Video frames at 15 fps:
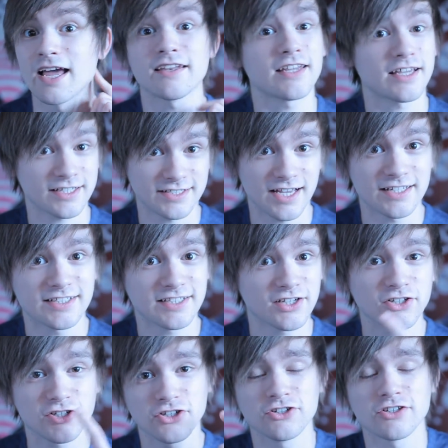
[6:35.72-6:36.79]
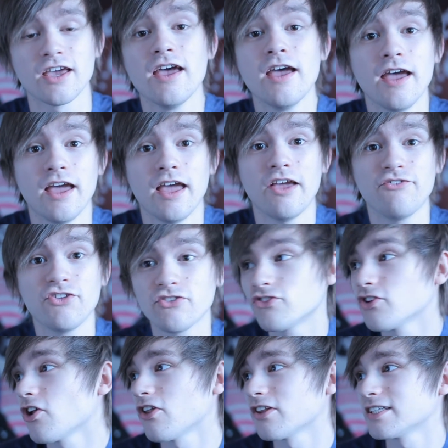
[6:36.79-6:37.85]
And exciting and good. If you've
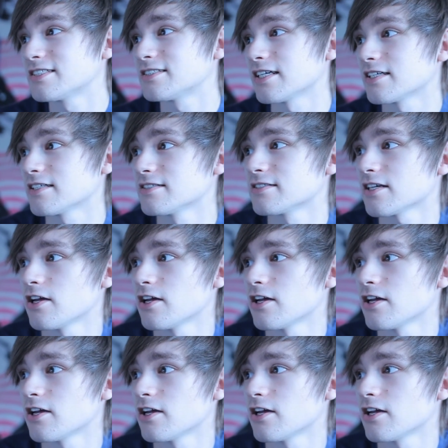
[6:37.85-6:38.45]
done all these things